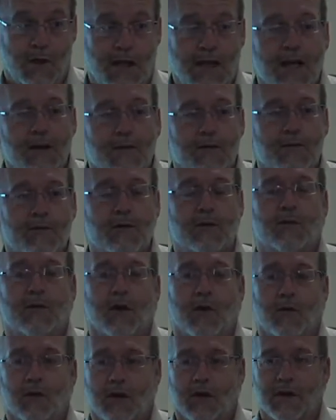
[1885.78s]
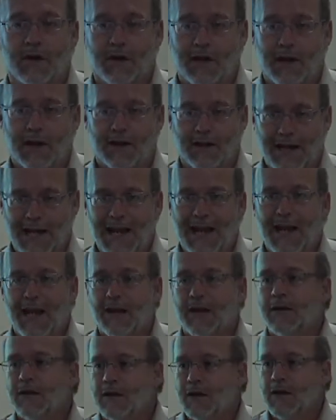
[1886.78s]
if you are willing and
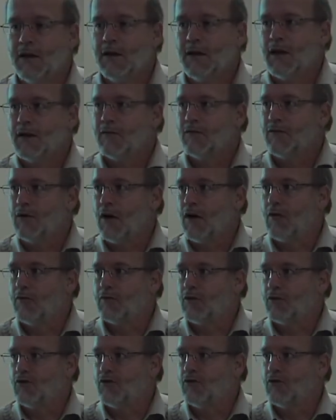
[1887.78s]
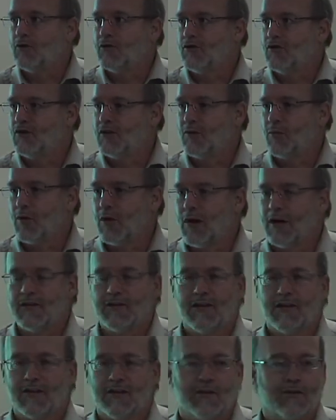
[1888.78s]
can involve your students in the
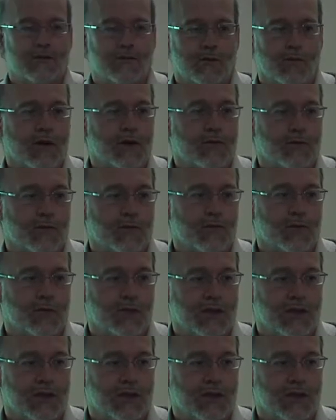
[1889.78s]
process right from the